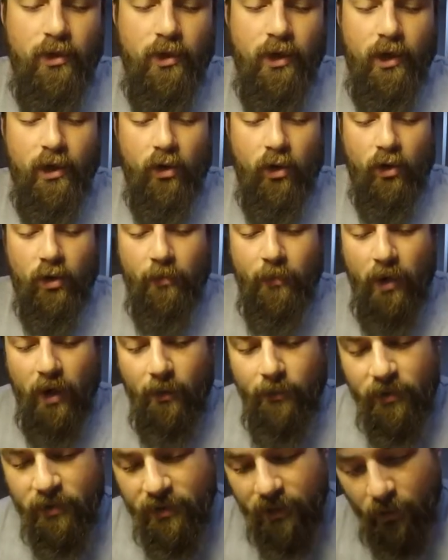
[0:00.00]
in order to
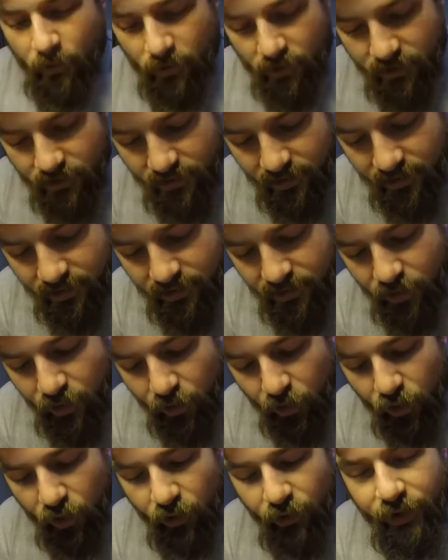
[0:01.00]
pop this out, because it is
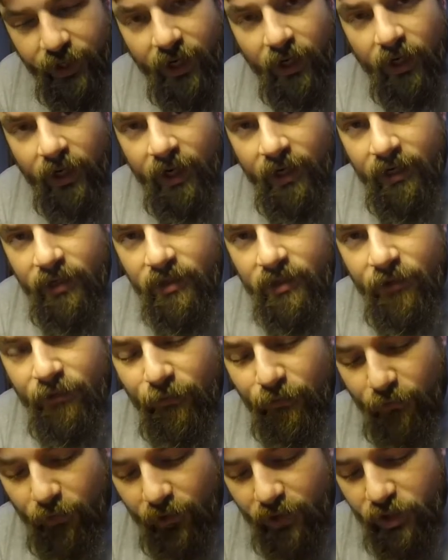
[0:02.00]
knurled there and it's a
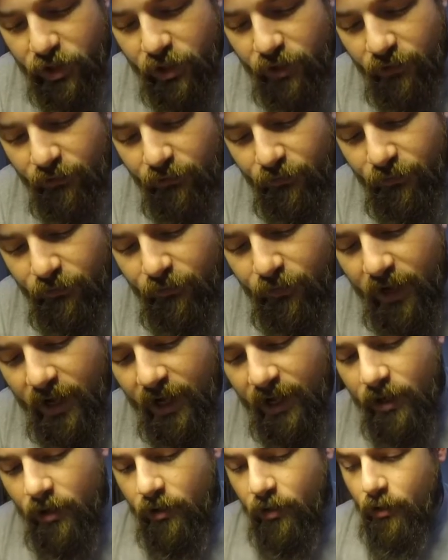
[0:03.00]
friction
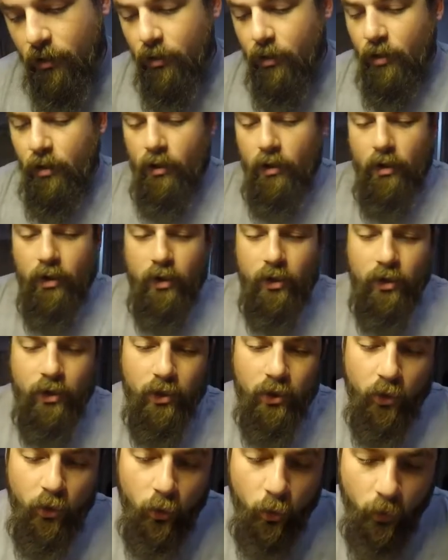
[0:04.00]
fit,
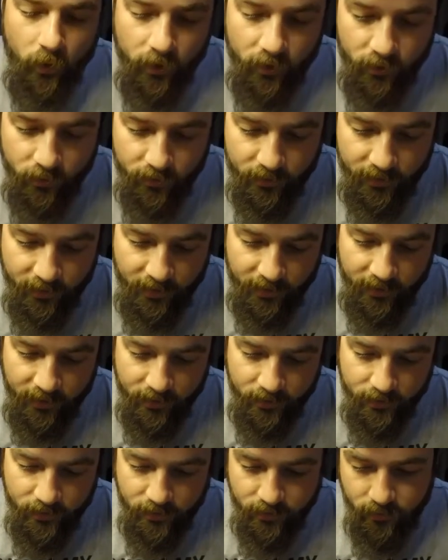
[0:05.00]
you will
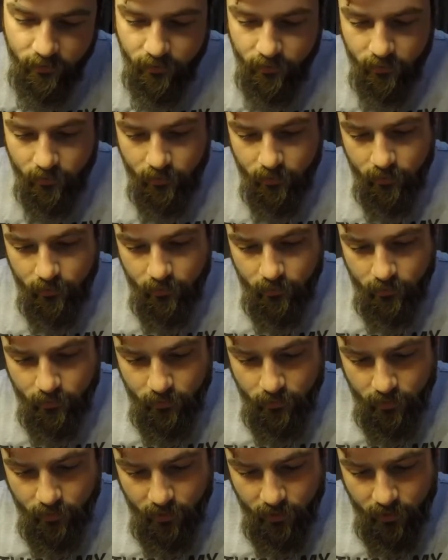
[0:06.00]
need
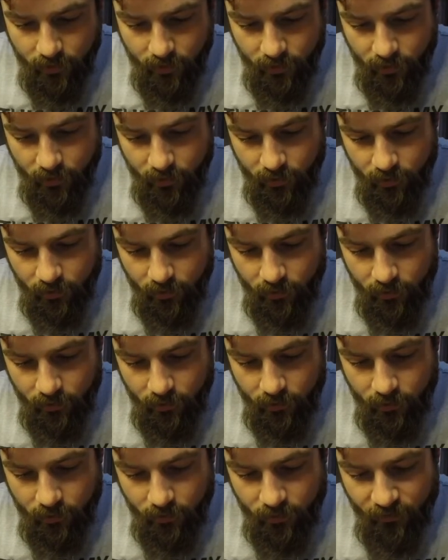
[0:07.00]

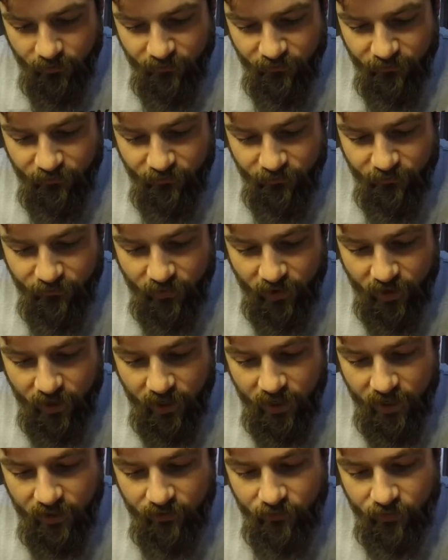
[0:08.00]
a
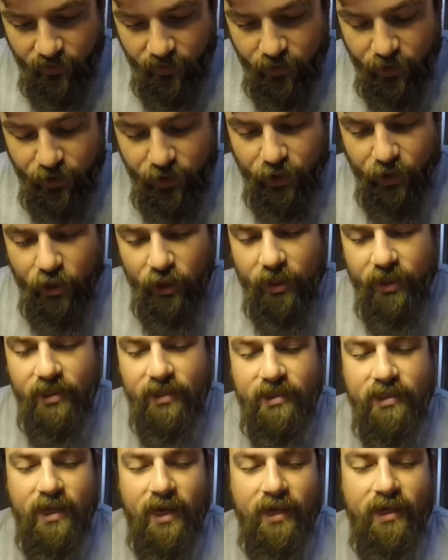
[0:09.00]

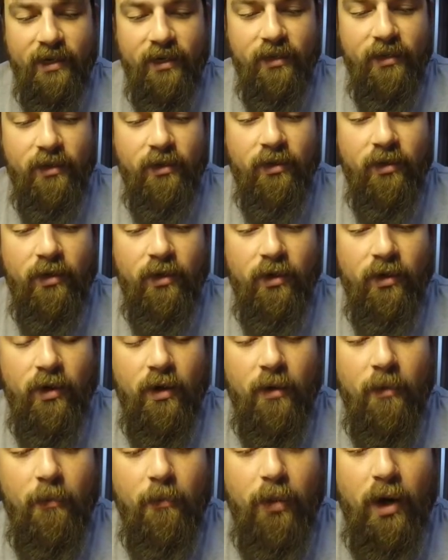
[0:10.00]
30-second
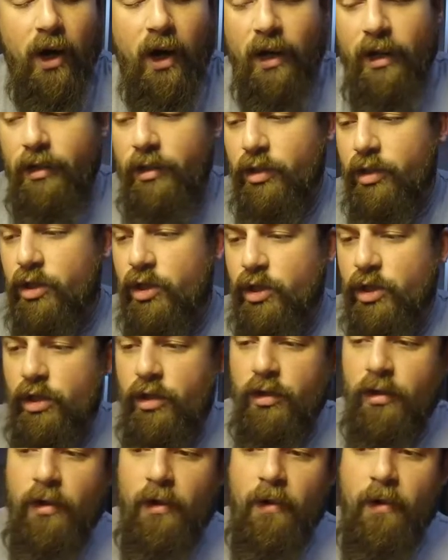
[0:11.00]
punch
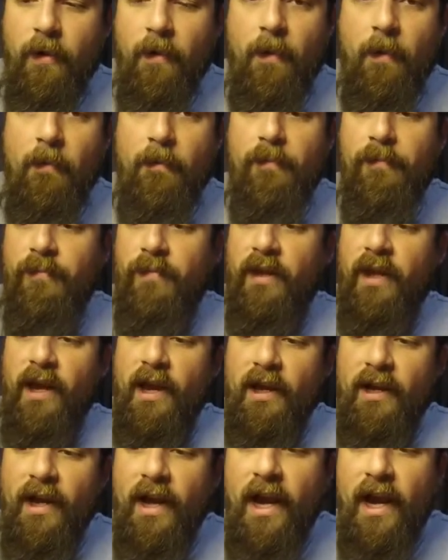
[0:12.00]

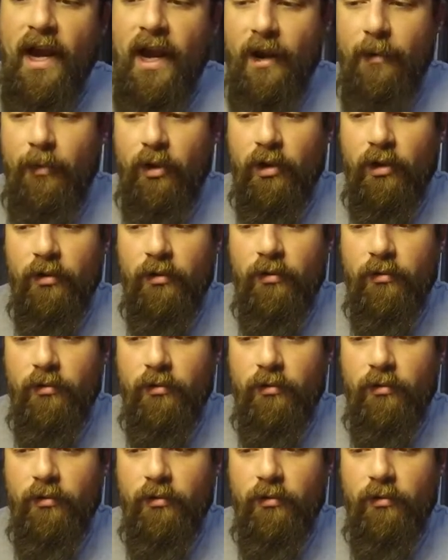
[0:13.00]
and a hammer.